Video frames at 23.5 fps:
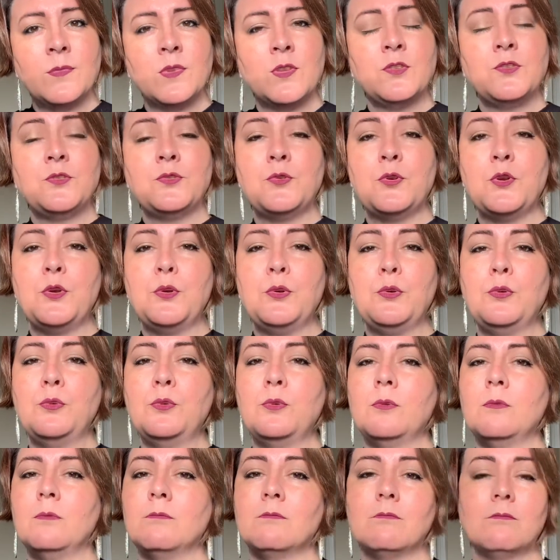through
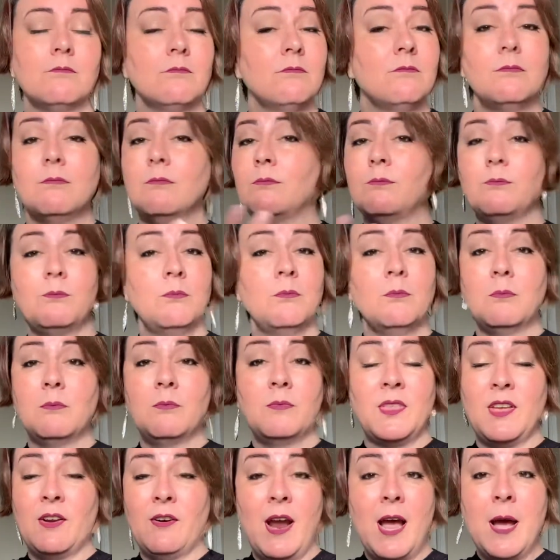
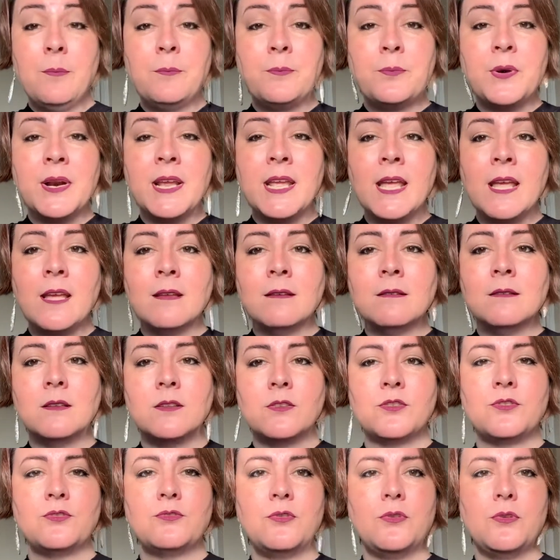their upbringing,
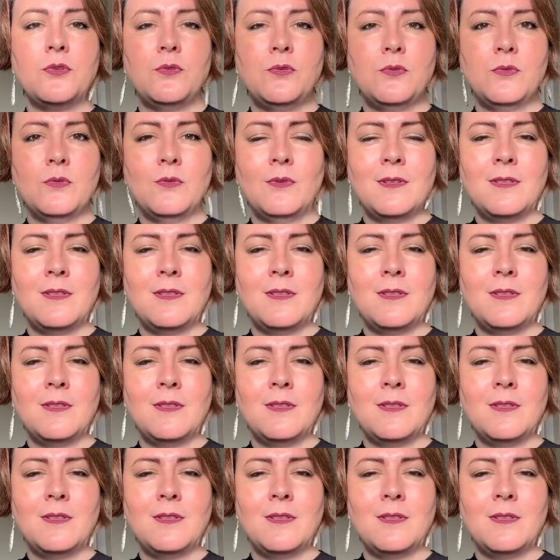through